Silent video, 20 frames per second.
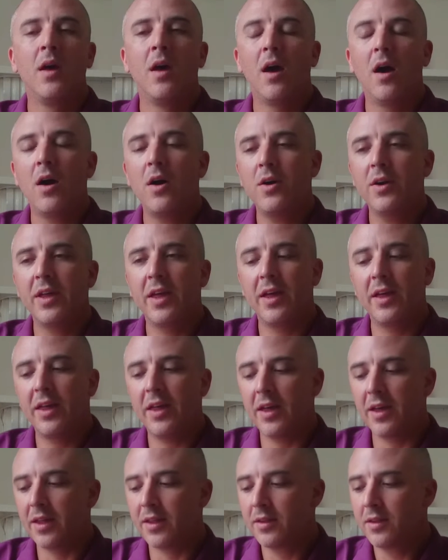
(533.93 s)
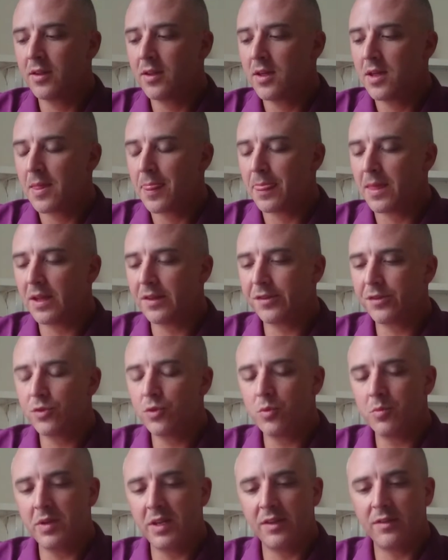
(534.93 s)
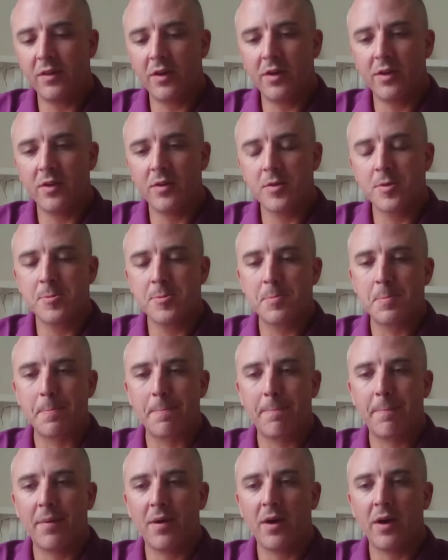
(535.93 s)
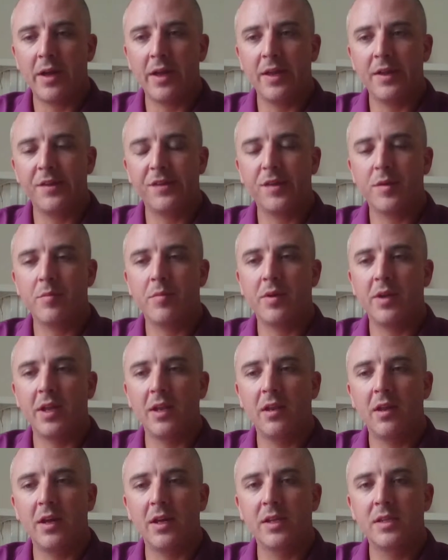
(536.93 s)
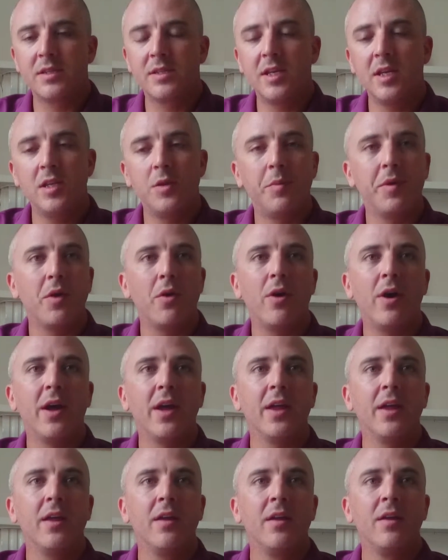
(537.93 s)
Okay, yeah. That's normally done by somebody like TWI.